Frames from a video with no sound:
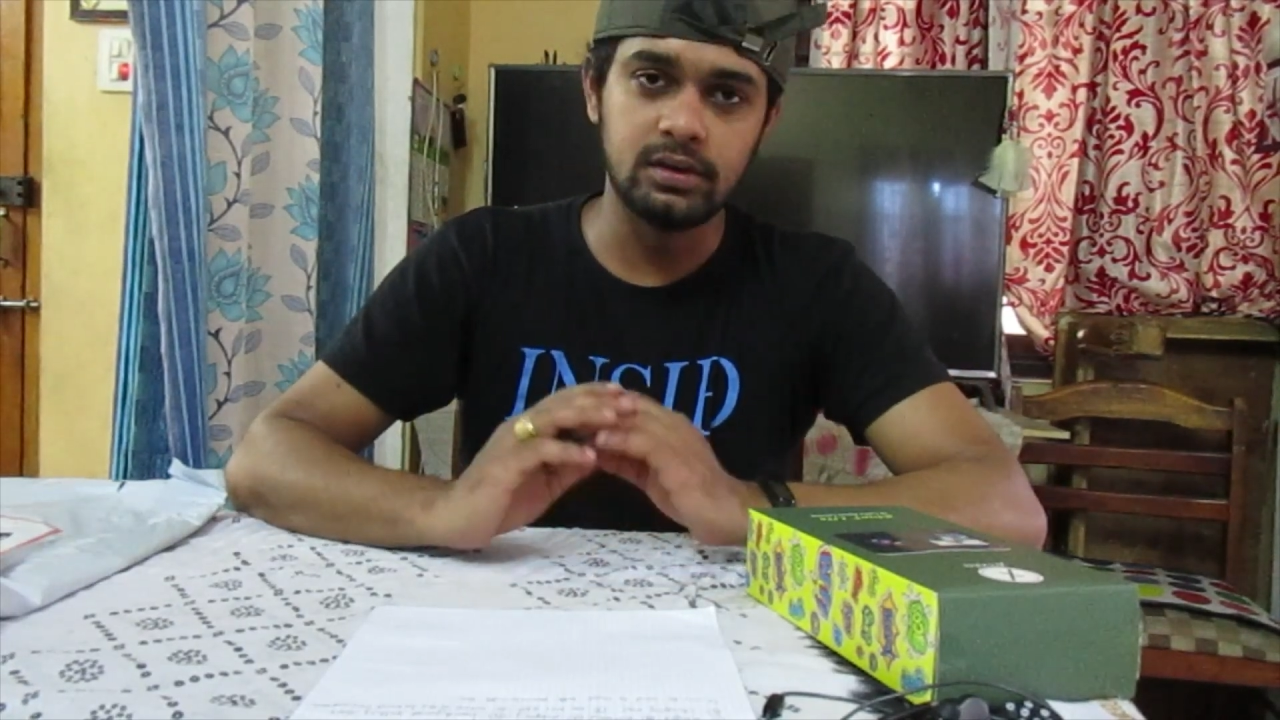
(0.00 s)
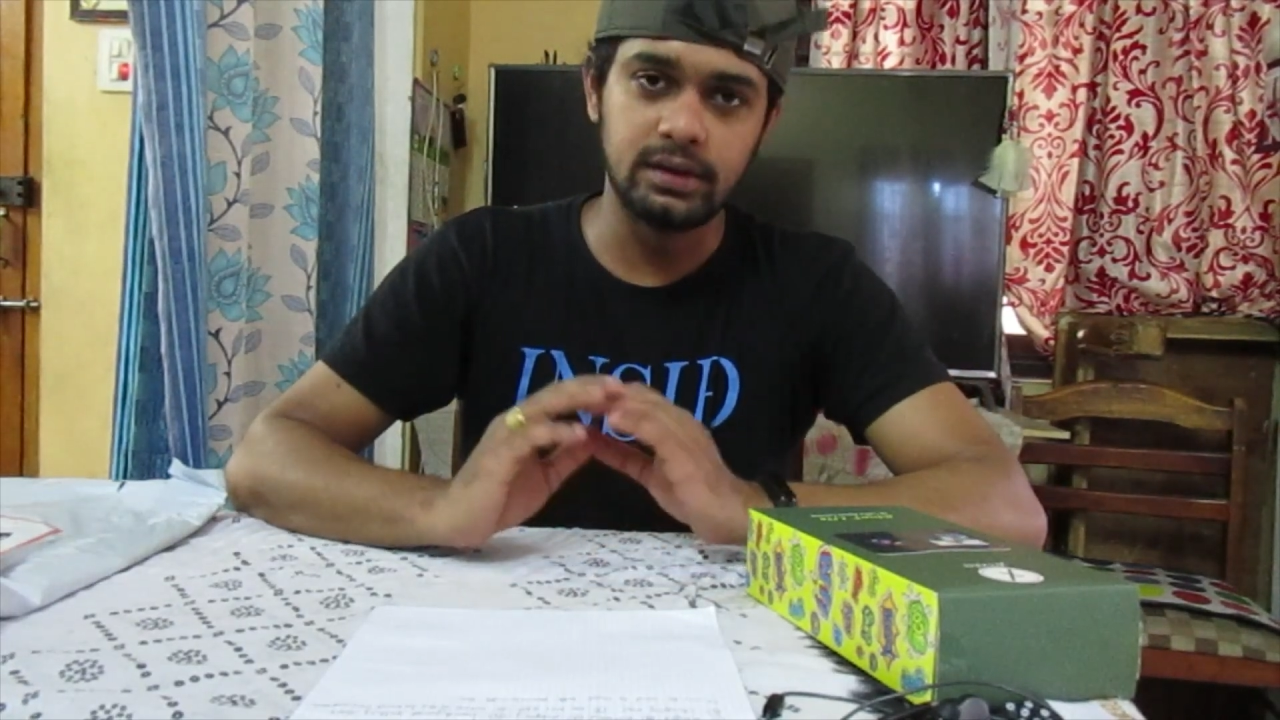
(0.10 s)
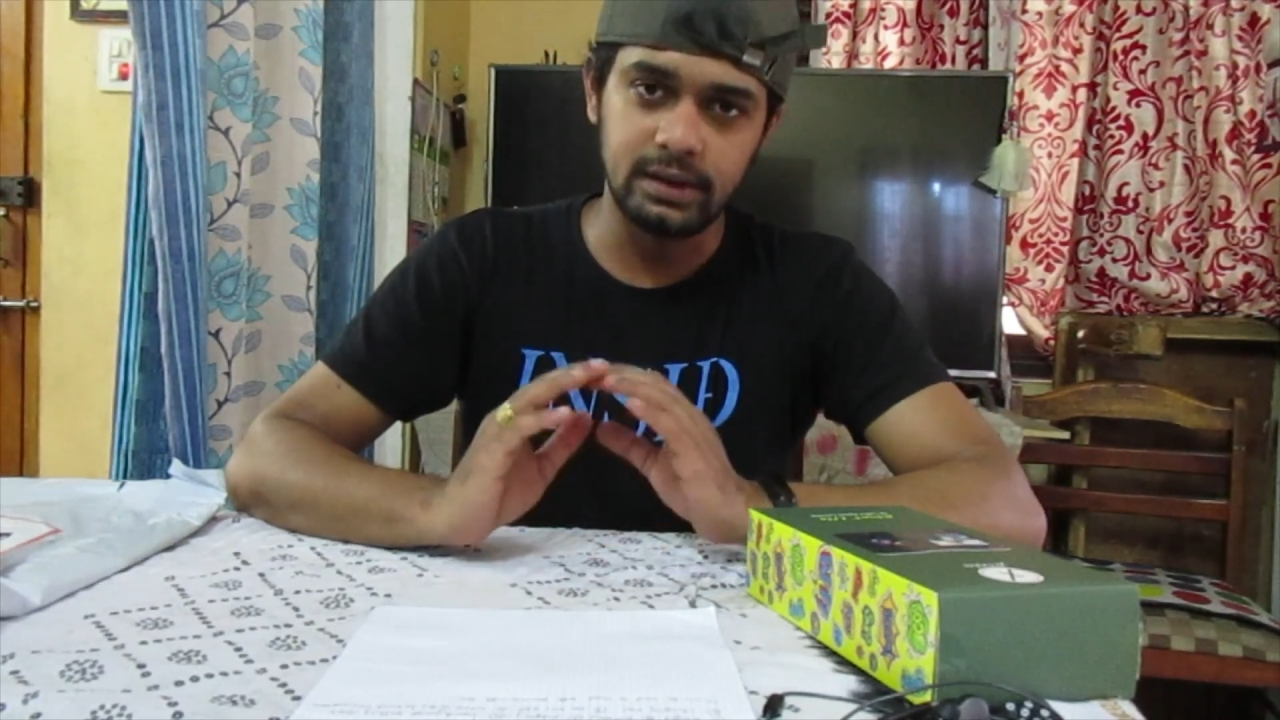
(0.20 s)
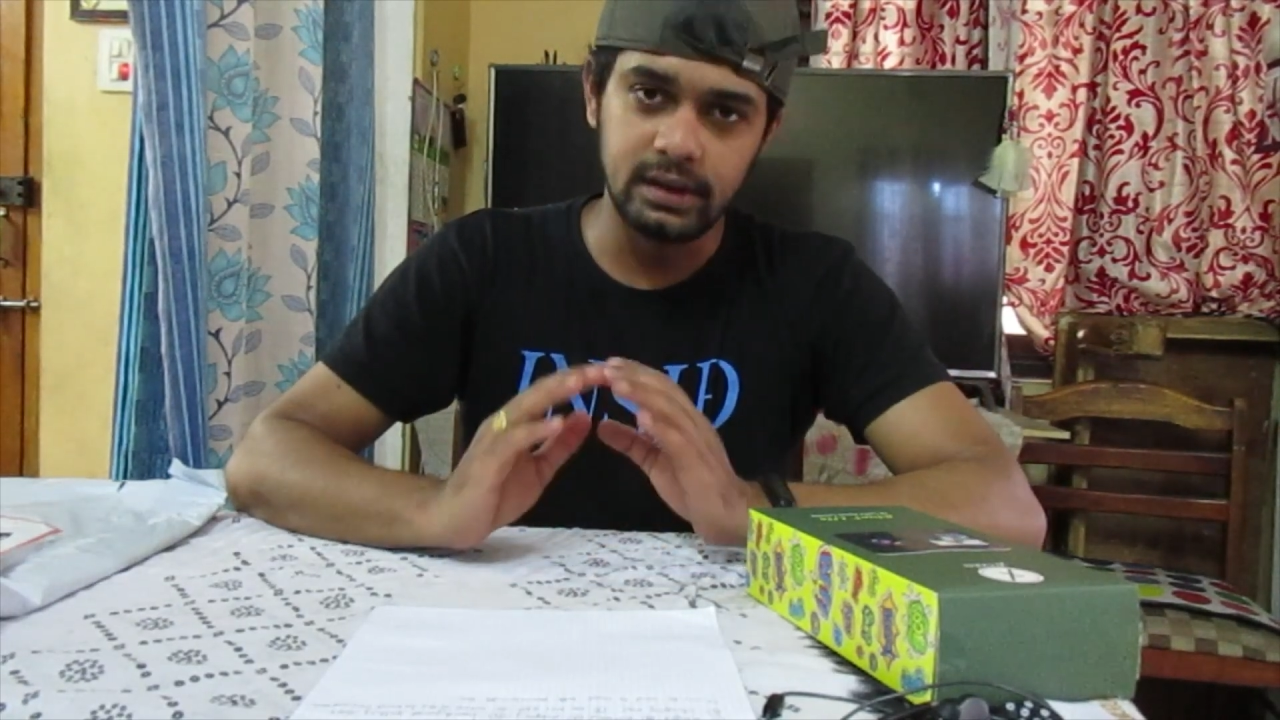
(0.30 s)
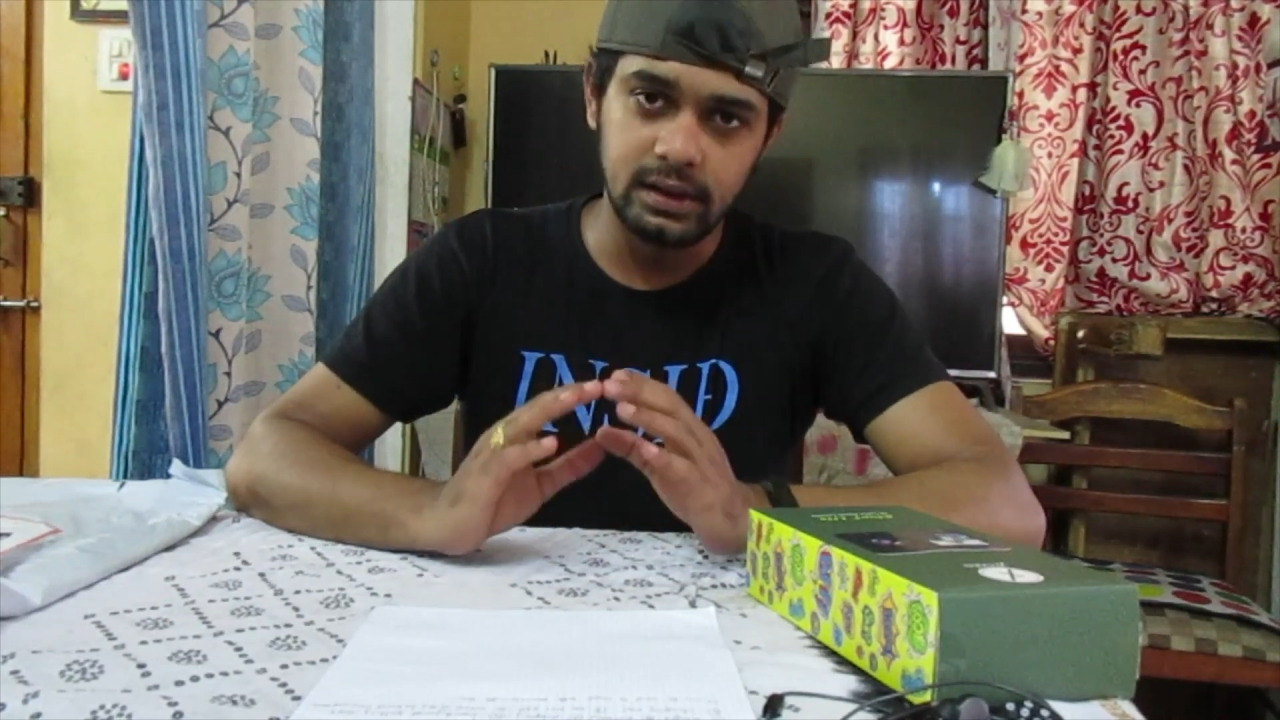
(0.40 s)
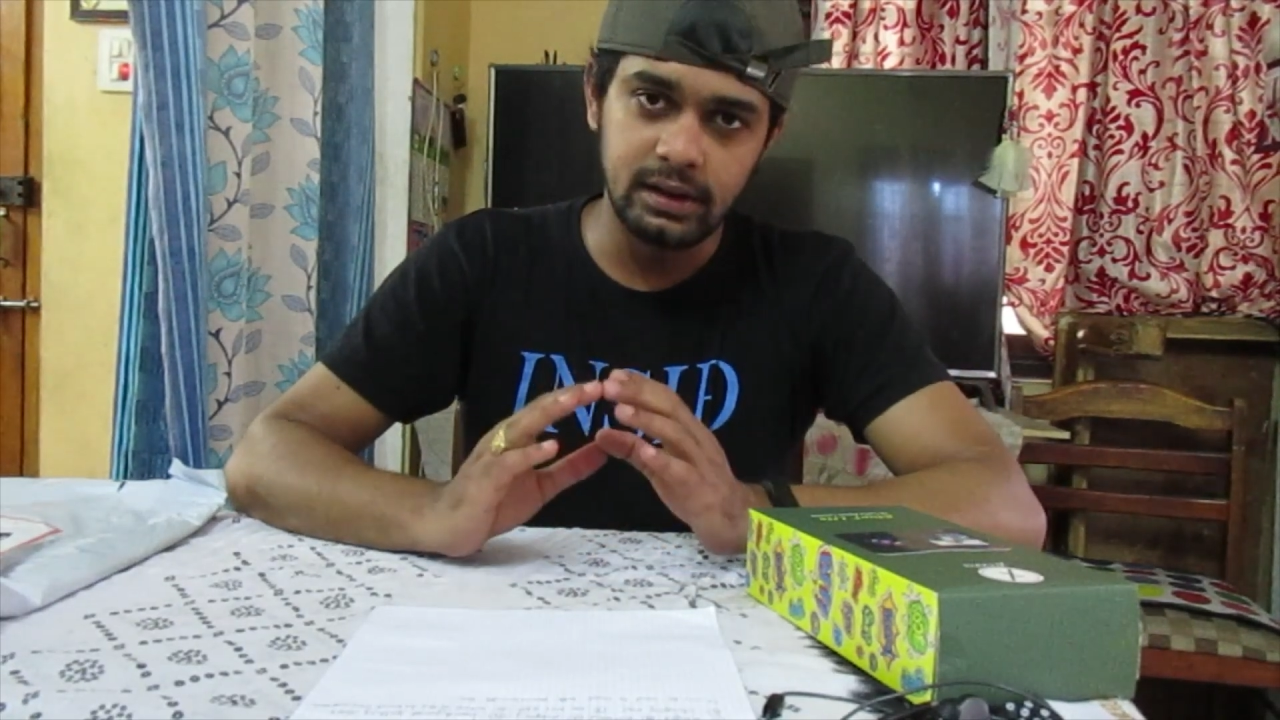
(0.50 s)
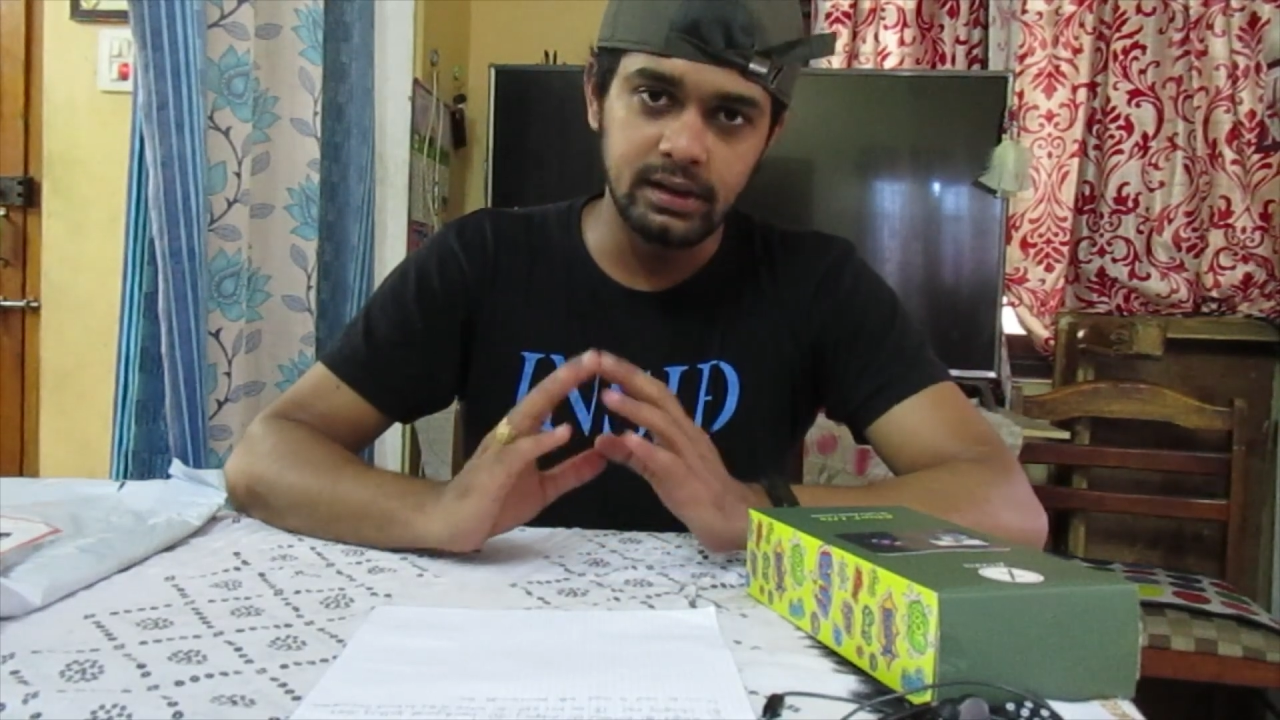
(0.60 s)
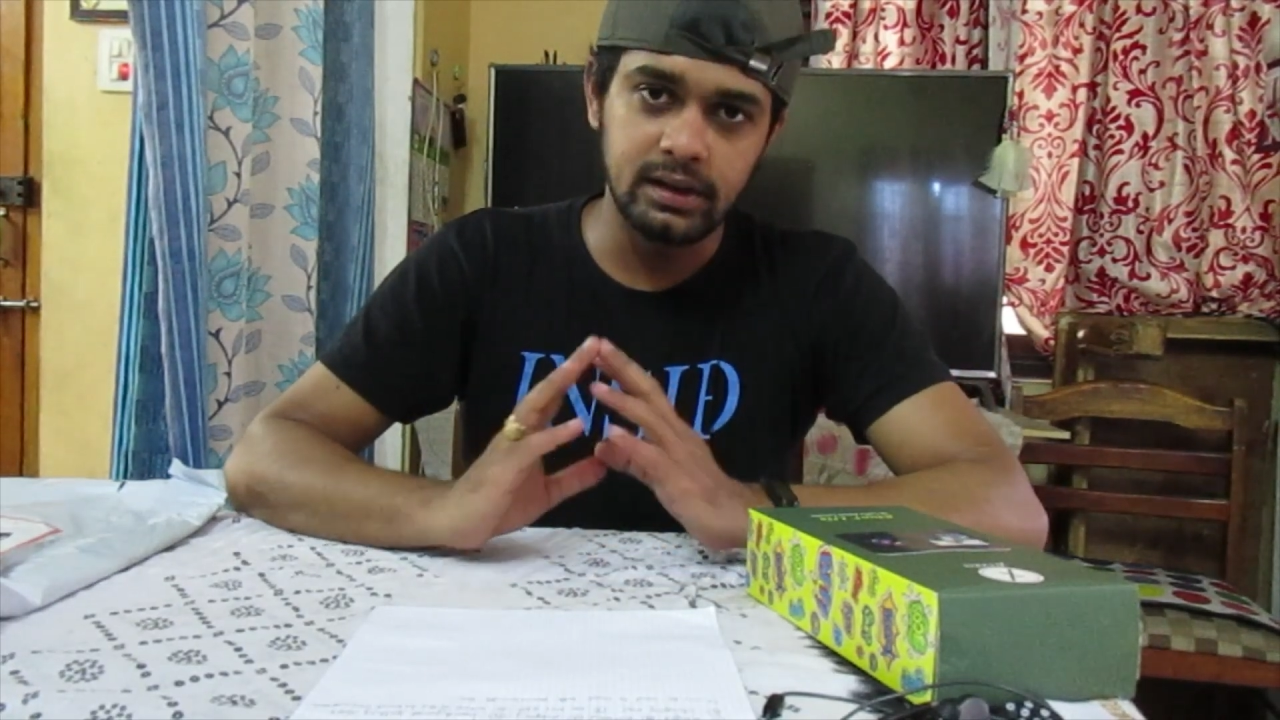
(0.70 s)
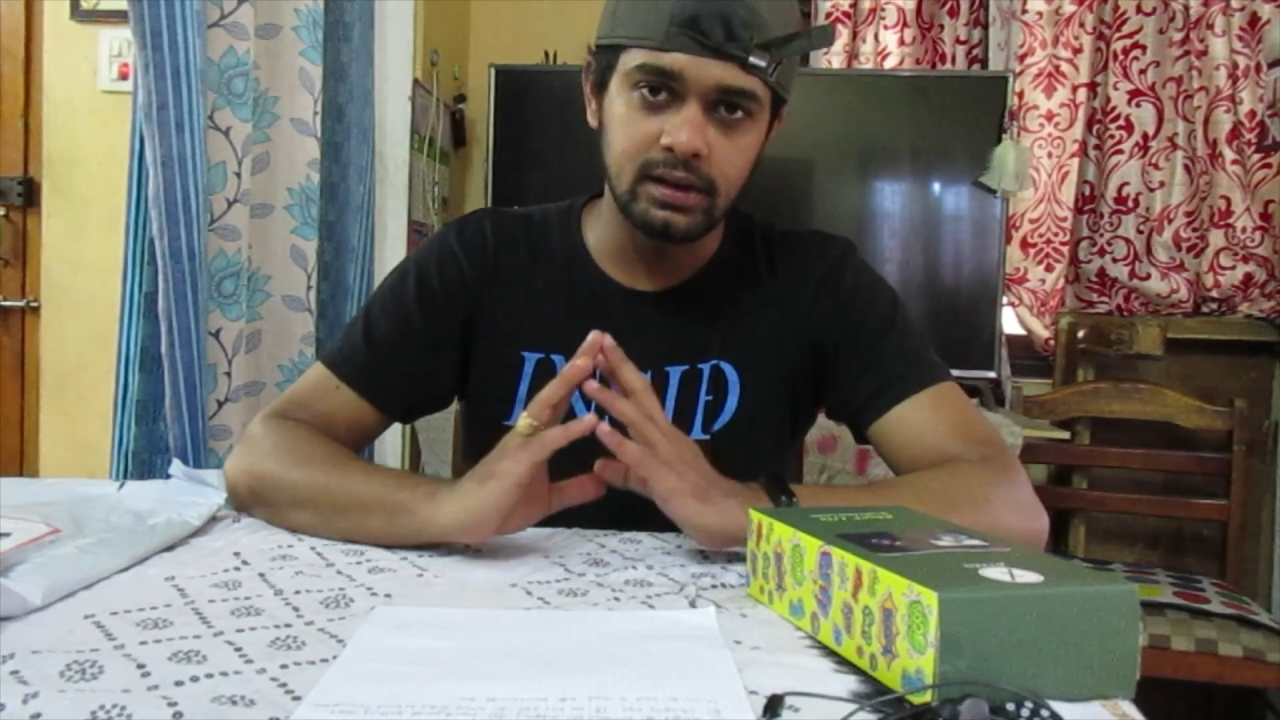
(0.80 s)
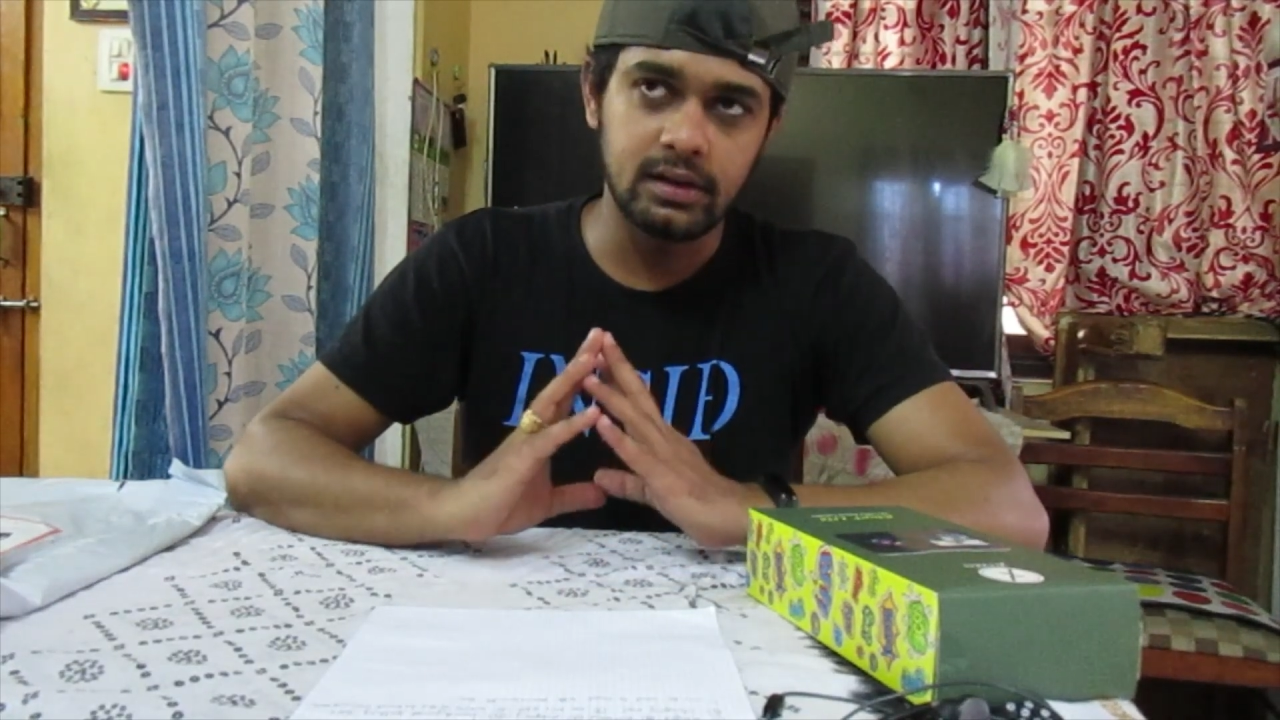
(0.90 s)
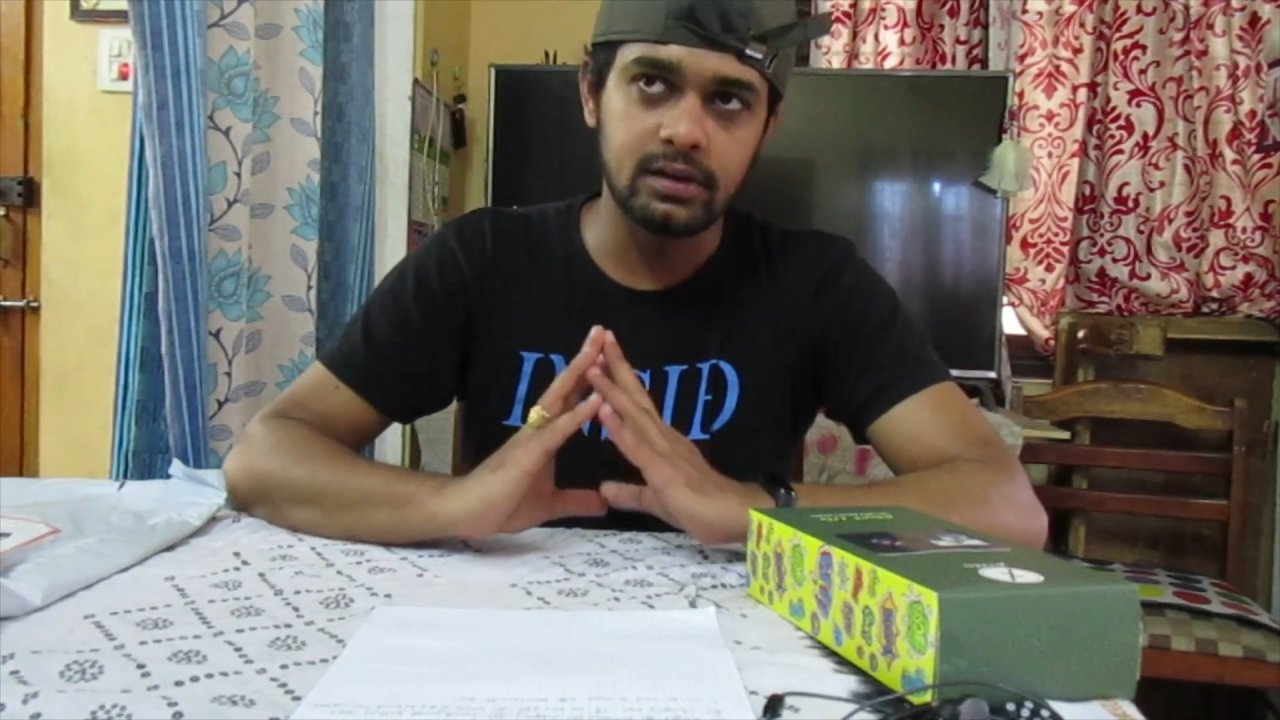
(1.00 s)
really